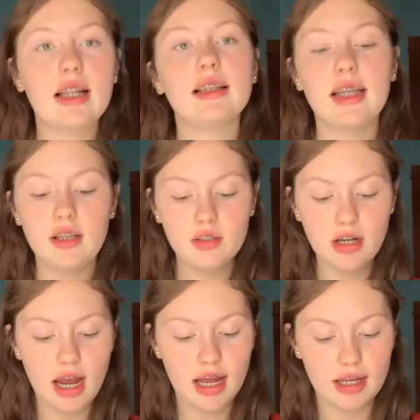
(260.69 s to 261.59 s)
Later
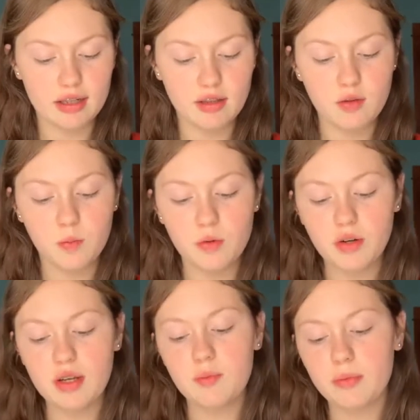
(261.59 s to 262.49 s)
on, the war
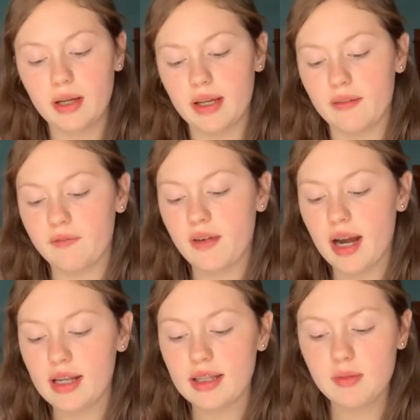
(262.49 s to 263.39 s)
in Britain
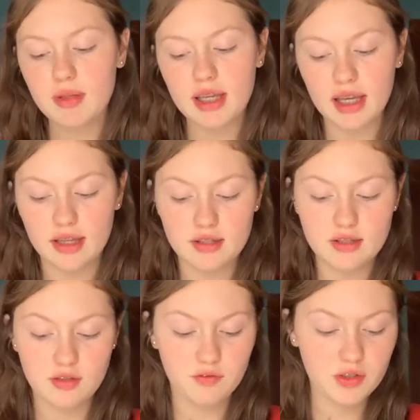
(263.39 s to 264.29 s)
finally began
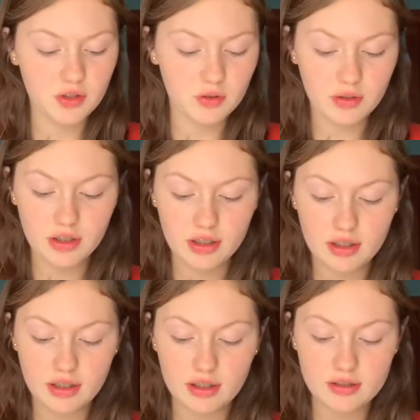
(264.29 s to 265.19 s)
to view
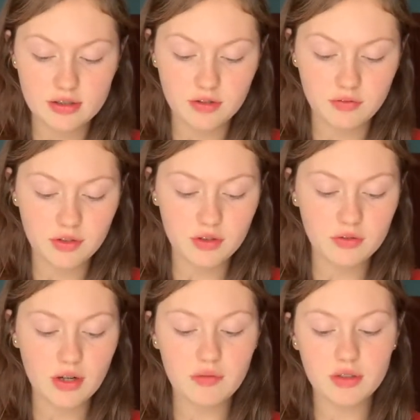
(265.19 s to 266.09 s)
the
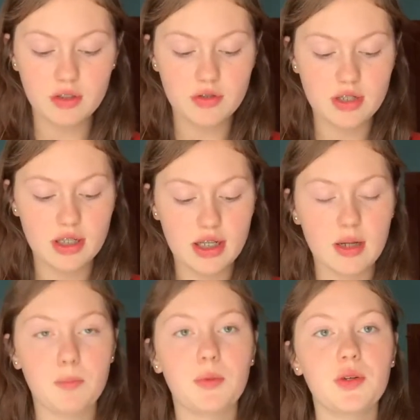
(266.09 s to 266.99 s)
revolution in
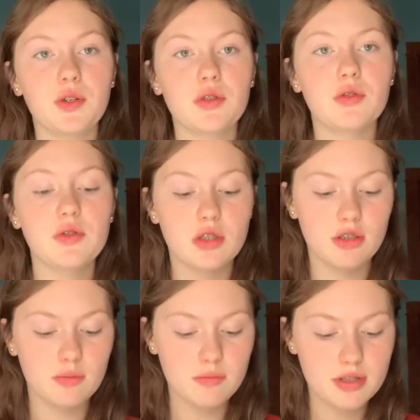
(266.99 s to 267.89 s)
imperial
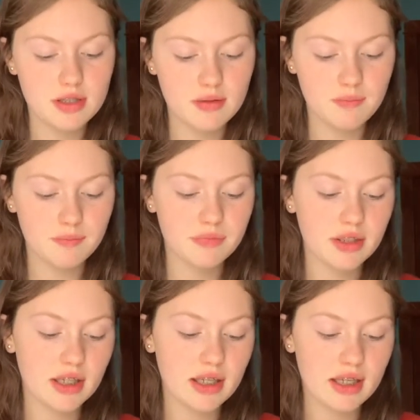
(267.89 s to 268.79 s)
terms.
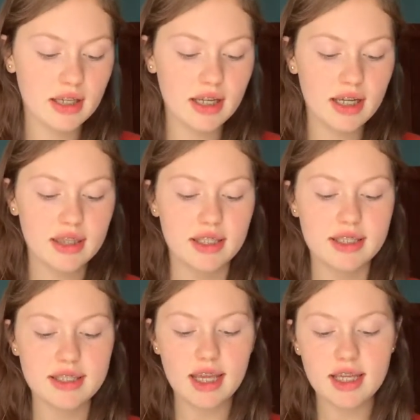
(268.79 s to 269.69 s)
The
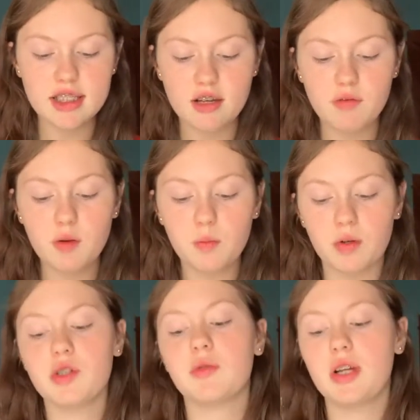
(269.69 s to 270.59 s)
stakes of the
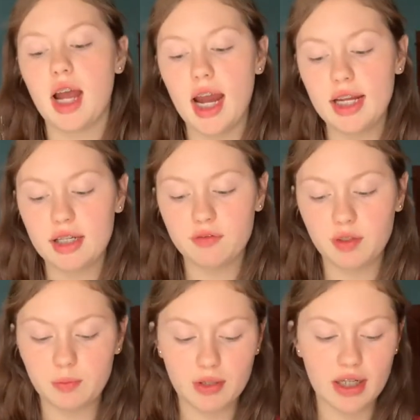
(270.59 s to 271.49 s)
war were heightened for
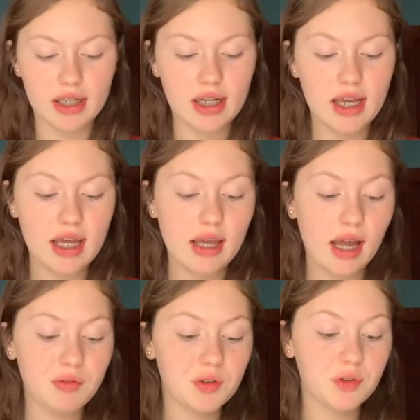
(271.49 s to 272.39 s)
Britain
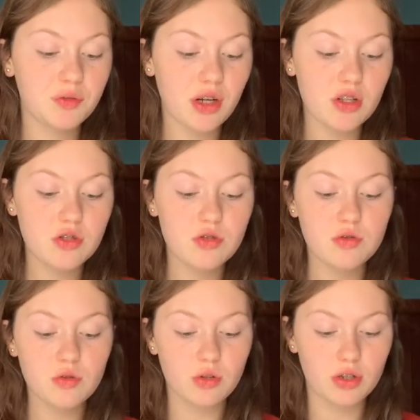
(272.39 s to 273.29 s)
after France
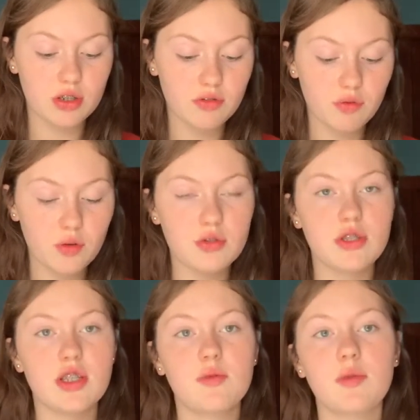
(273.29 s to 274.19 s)
joined
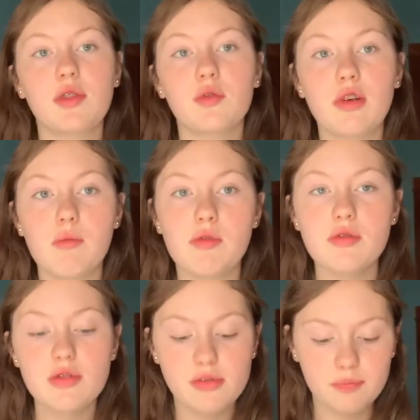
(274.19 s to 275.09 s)
forces with the
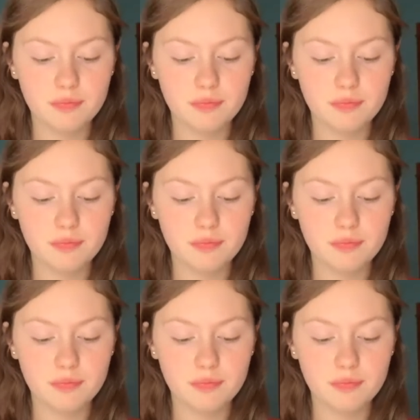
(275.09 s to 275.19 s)
rebels.